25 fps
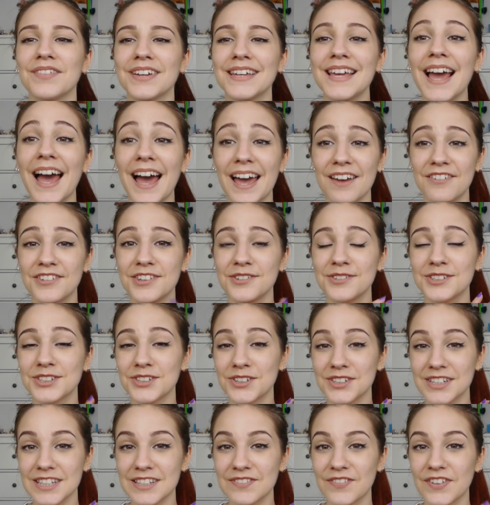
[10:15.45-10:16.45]
But yeah, if you
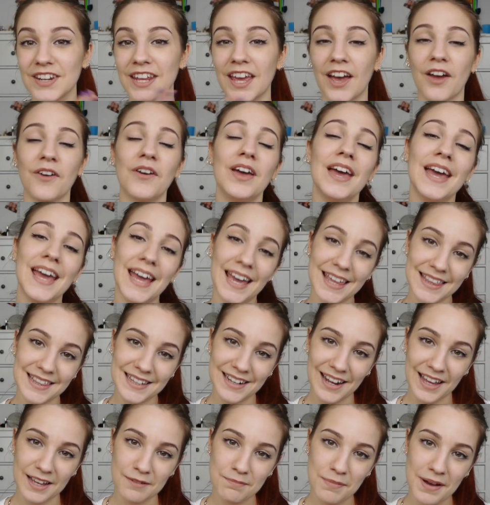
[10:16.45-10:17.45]
enjoyed this video, hit
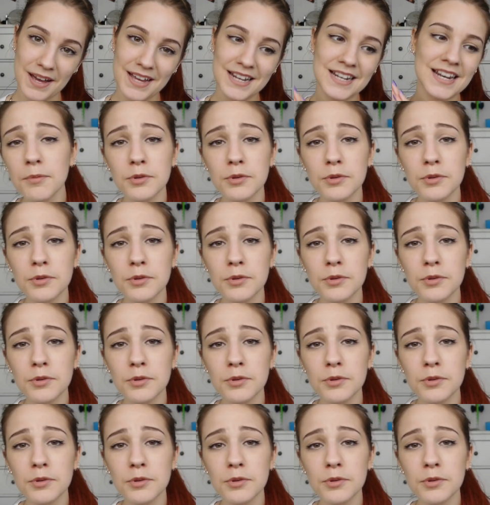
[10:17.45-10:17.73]
the like button.